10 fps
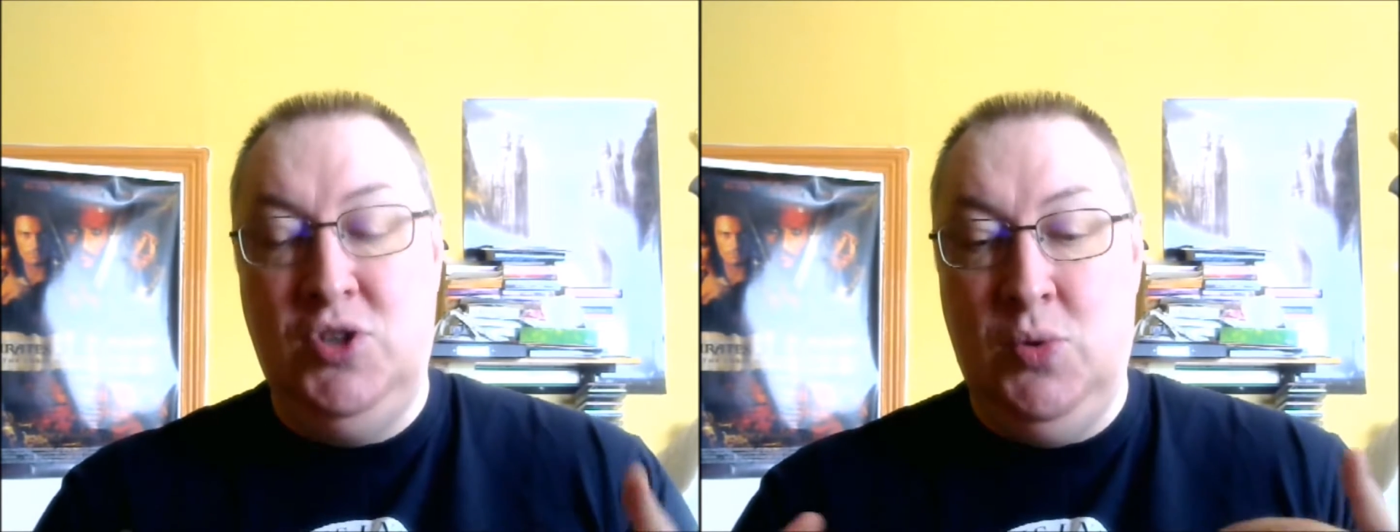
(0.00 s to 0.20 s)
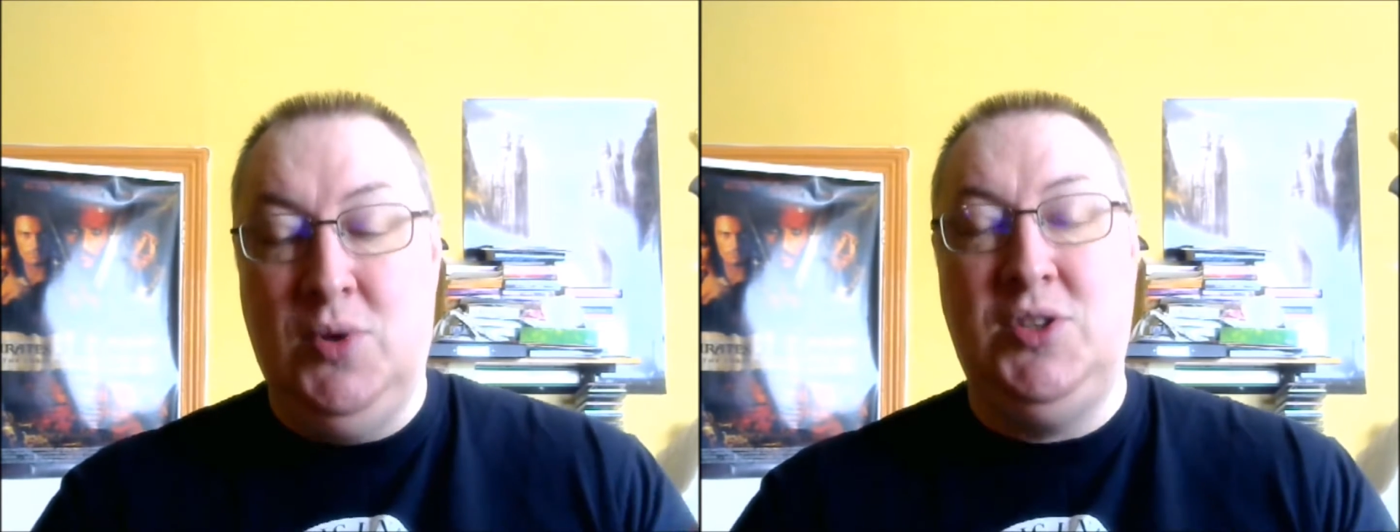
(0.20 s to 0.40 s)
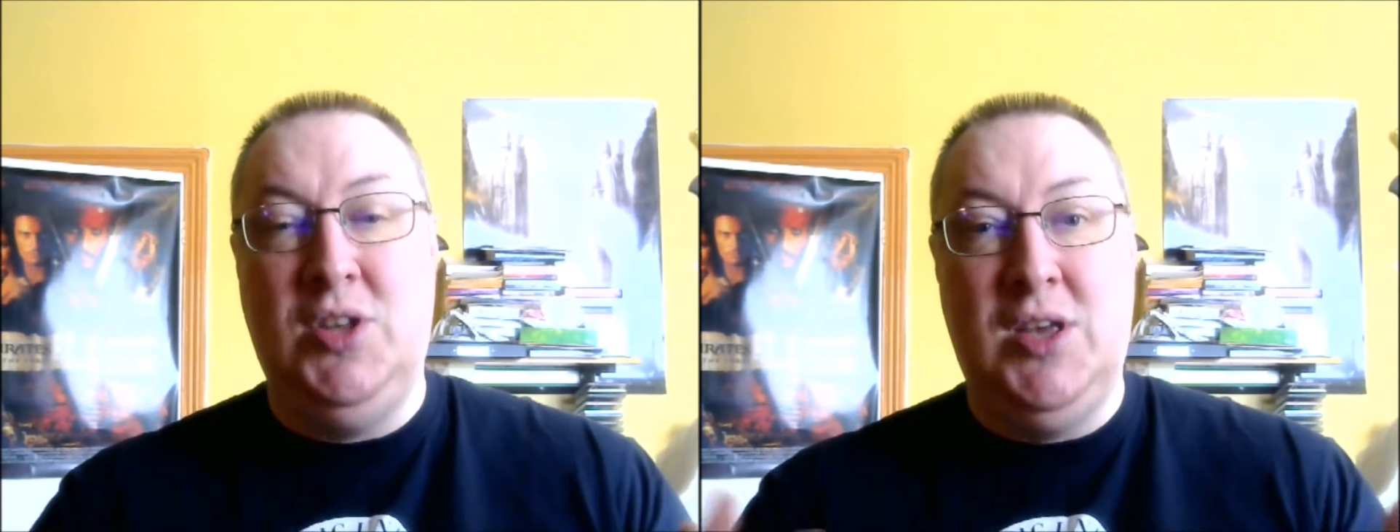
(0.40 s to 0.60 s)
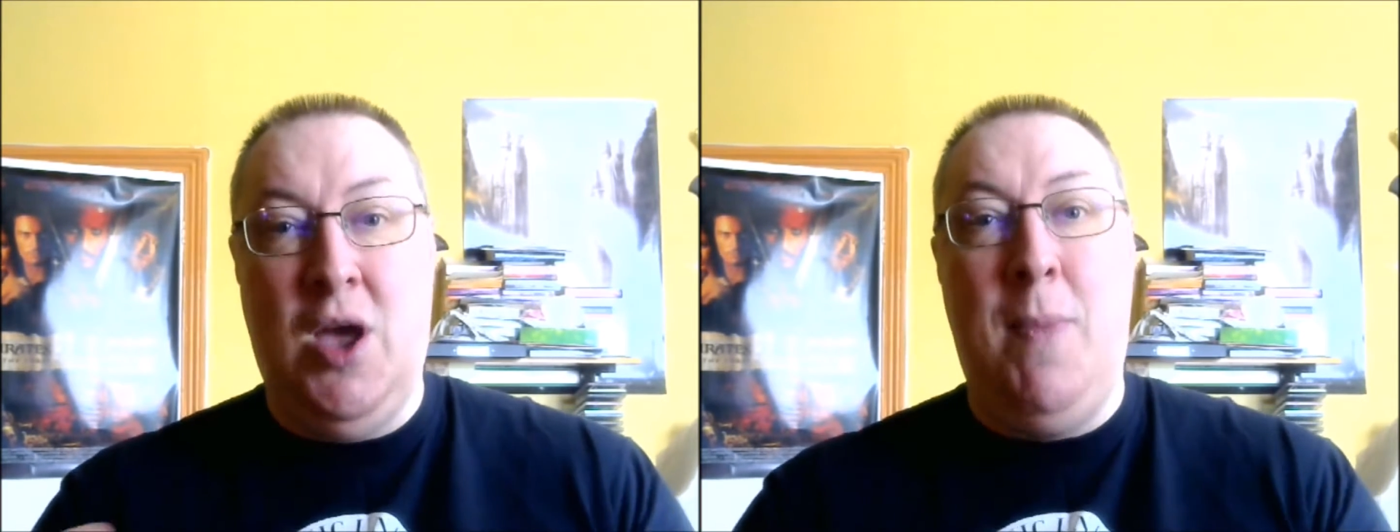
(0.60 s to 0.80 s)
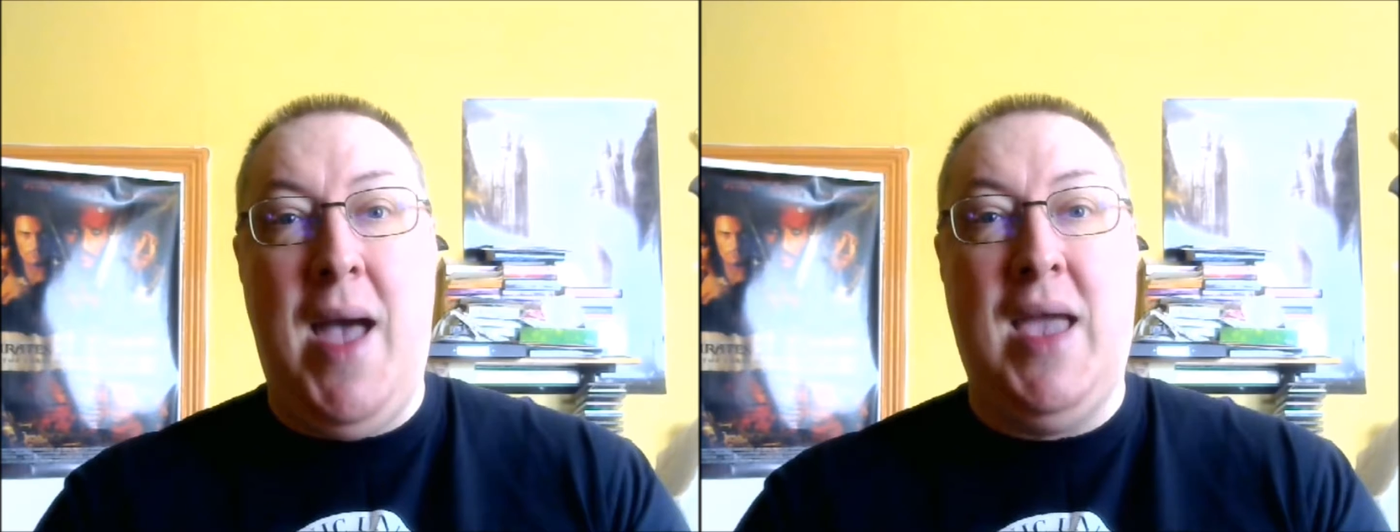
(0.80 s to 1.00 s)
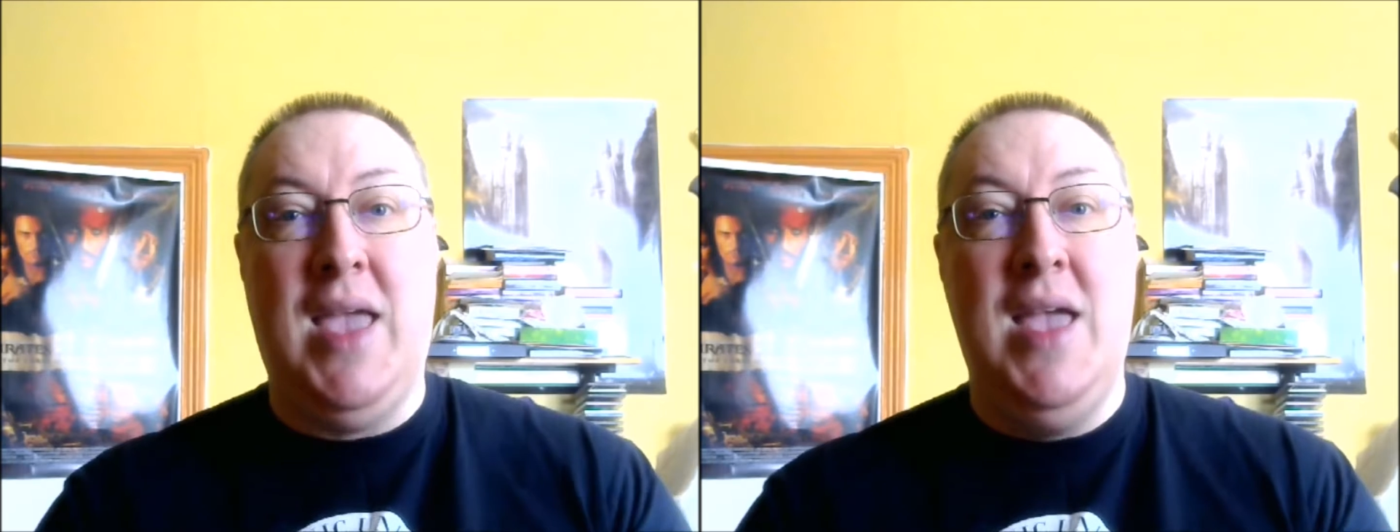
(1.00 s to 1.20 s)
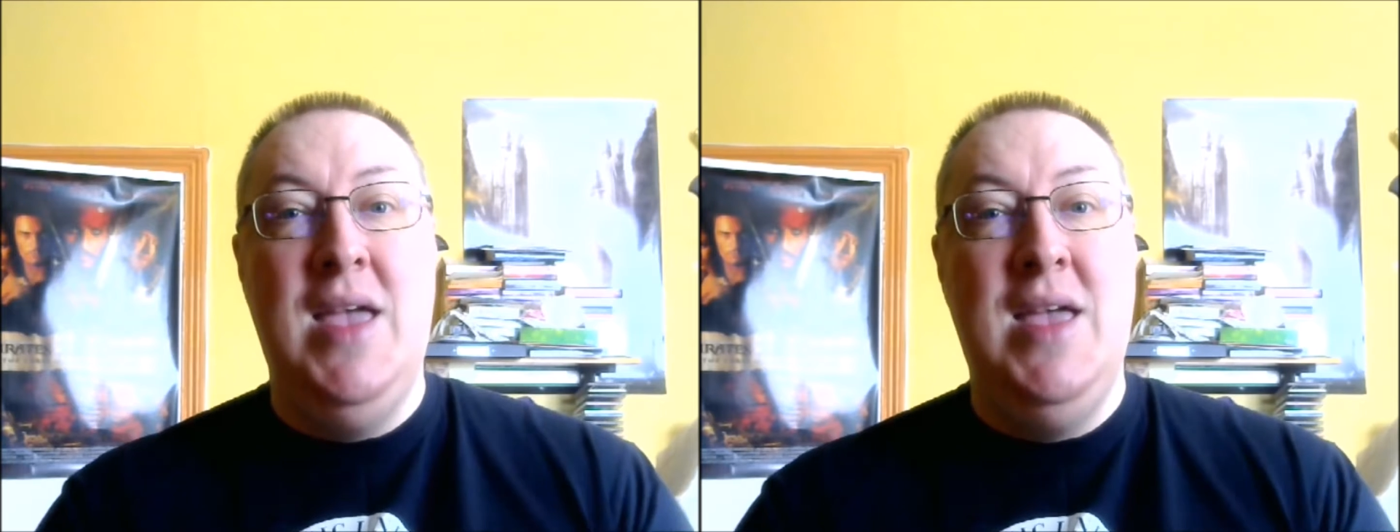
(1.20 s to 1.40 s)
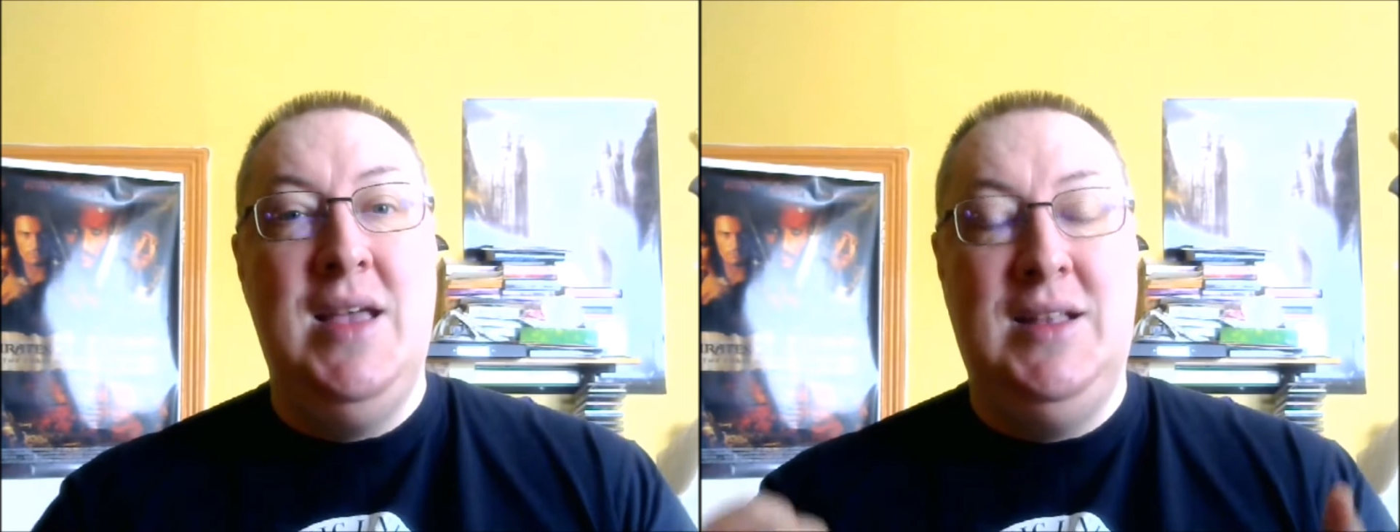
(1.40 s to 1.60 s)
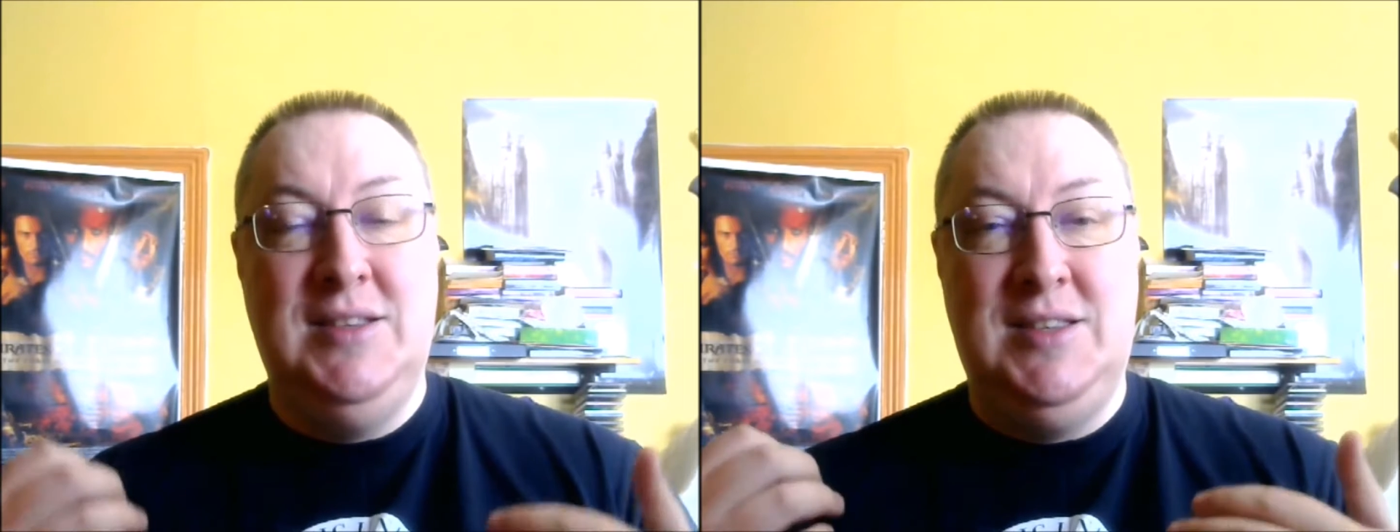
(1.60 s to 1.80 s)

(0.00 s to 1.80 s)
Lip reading: She wants to go back and